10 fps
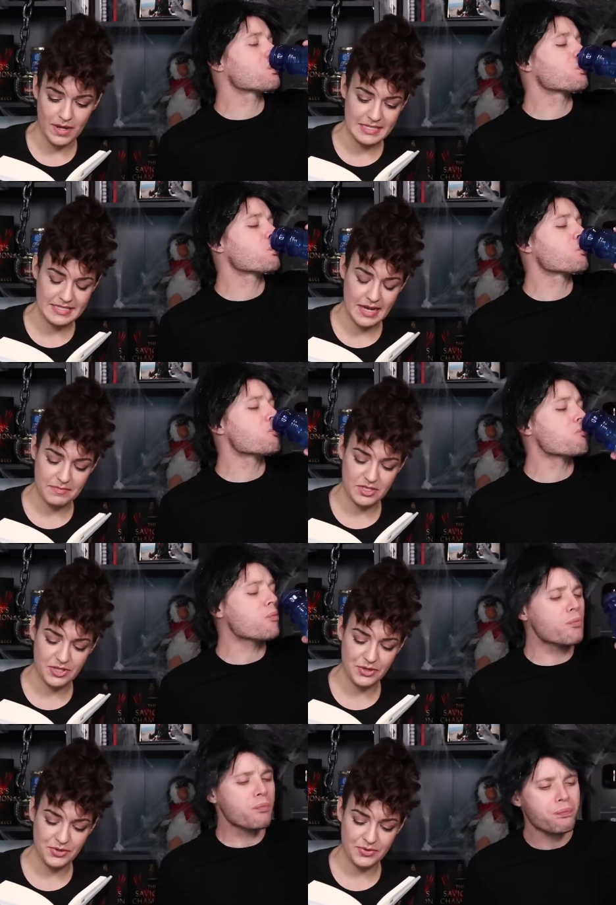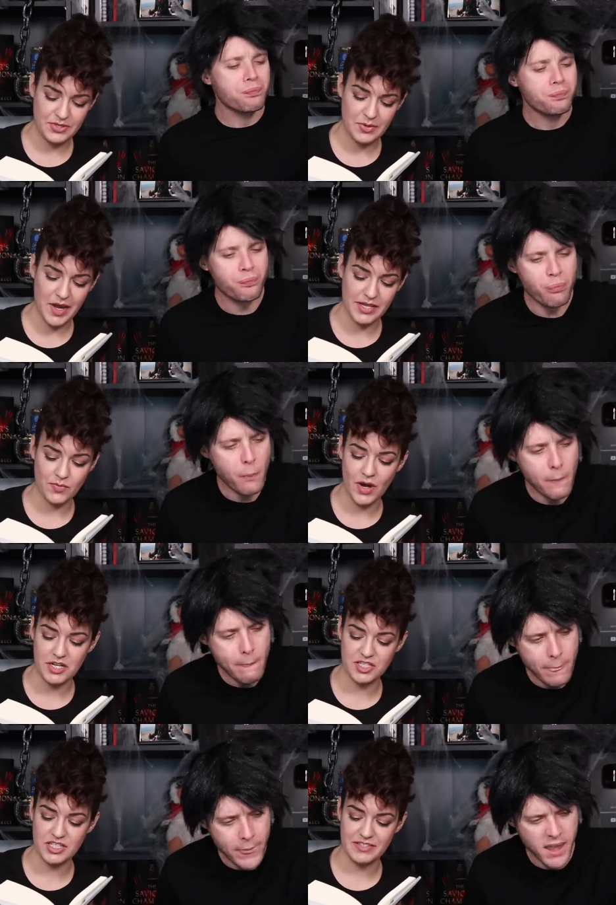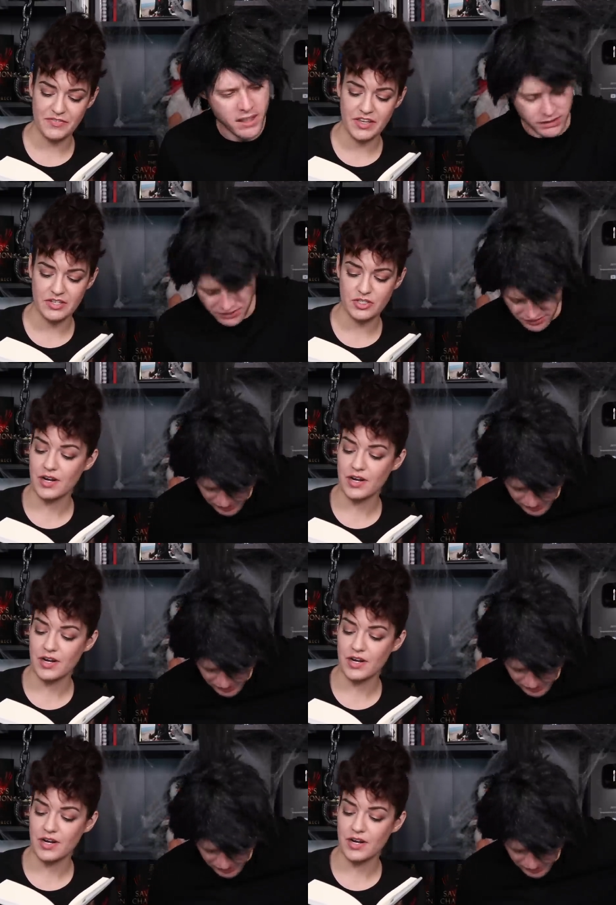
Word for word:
Speaker 1: One step two, Tobias watched his feet,